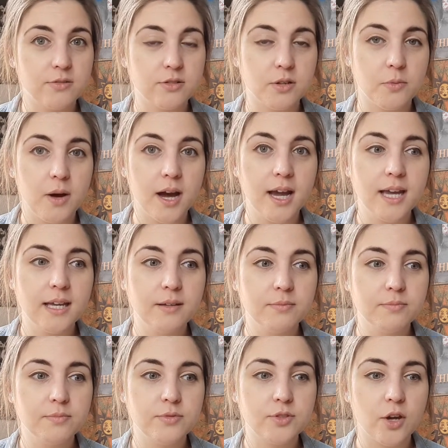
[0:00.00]
so I
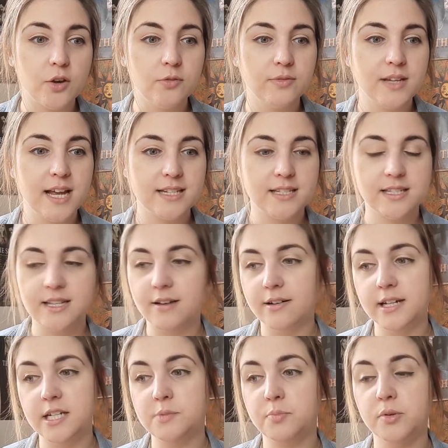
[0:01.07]
don't necessarily
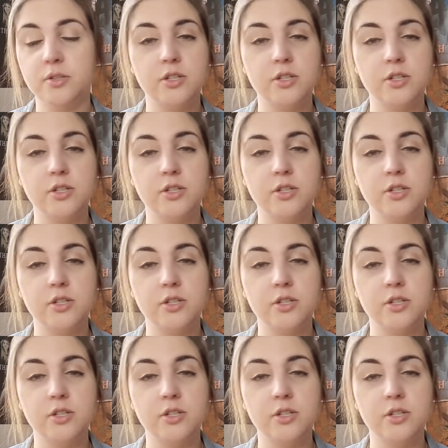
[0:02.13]
need to put